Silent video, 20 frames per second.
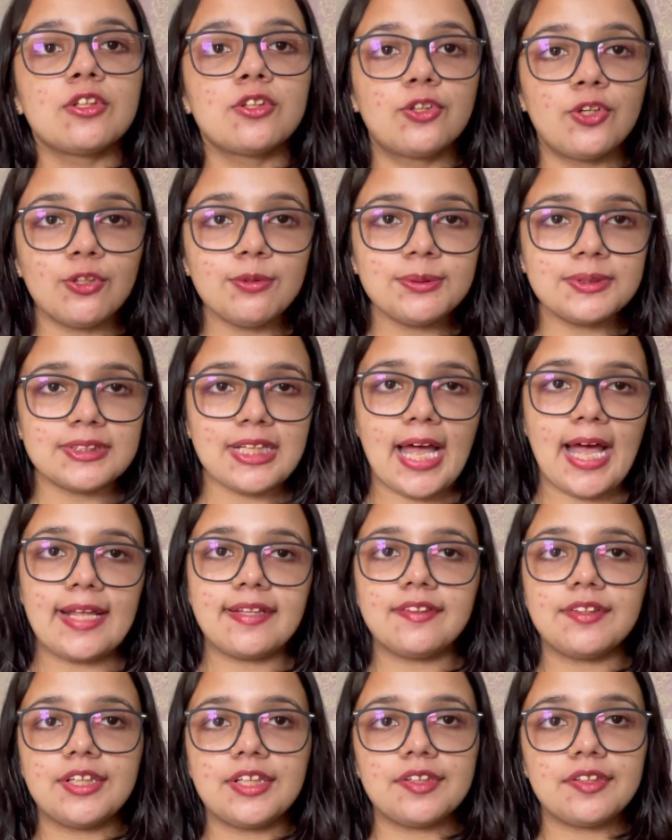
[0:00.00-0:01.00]
groups
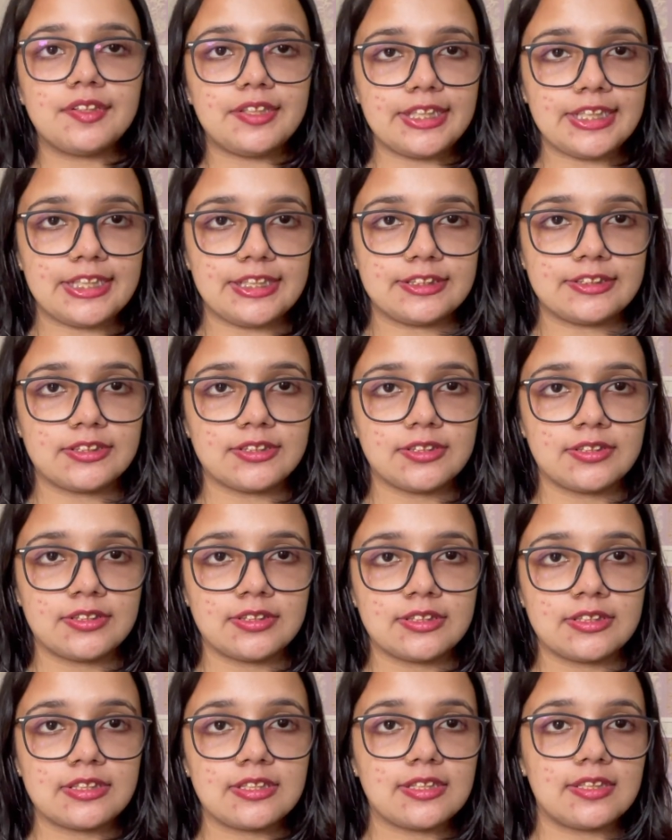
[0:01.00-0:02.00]
and their needs.
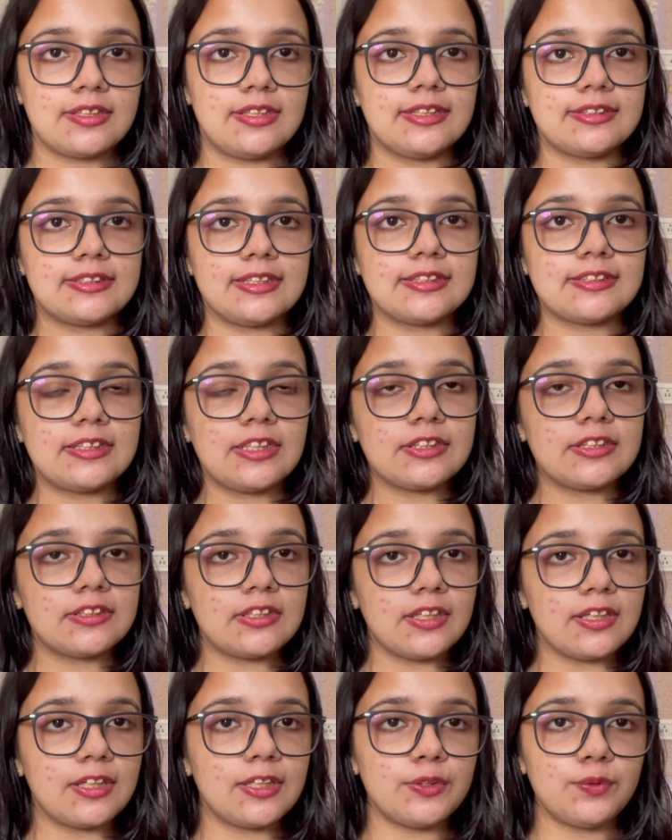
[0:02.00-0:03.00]
This is the
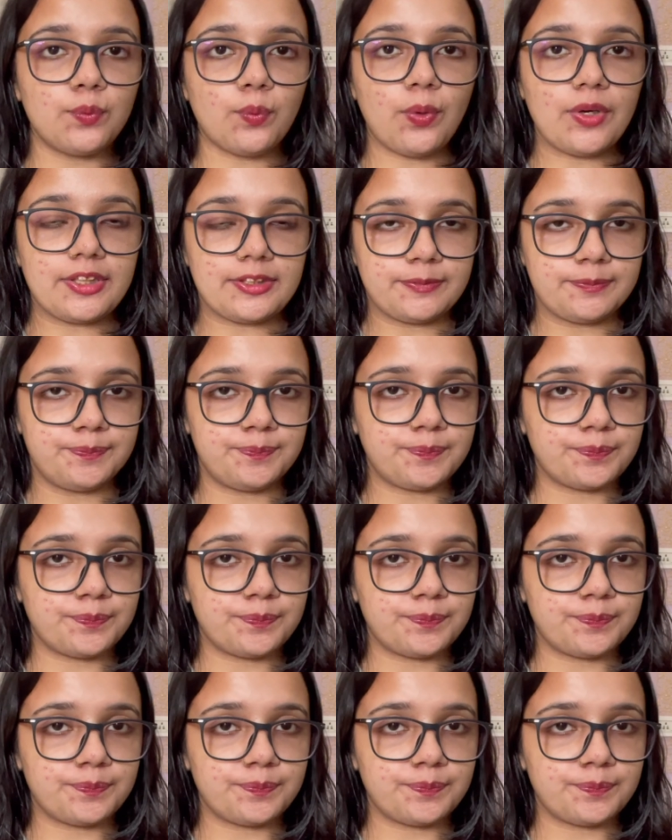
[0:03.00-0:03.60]
third one.